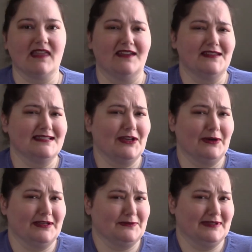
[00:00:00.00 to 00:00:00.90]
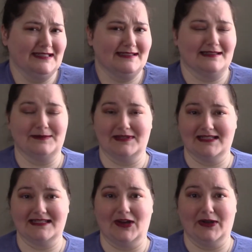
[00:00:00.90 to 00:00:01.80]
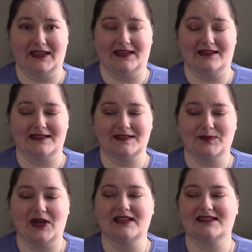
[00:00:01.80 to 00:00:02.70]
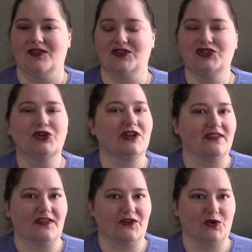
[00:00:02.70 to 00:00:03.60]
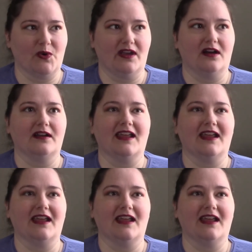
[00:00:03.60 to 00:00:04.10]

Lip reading: And that's how I can relate to them, and that's how I can express the journey that they're going on.